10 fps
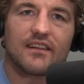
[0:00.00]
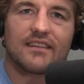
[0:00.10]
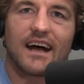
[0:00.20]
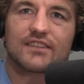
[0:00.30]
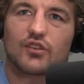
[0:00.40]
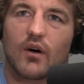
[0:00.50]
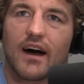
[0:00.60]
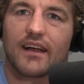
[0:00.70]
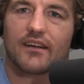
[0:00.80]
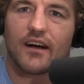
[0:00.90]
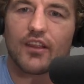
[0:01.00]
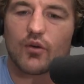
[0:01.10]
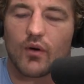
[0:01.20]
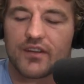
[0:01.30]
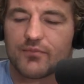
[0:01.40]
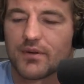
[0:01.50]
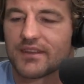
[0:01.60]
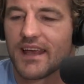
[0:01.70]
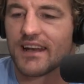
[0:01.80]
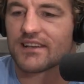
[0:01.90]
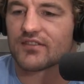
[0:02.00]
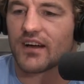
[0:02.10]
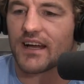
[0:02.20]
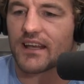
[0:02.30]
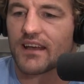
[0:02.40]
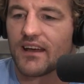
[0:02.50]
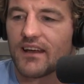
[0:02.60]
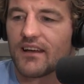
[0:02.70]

not so high on other ones but then it's like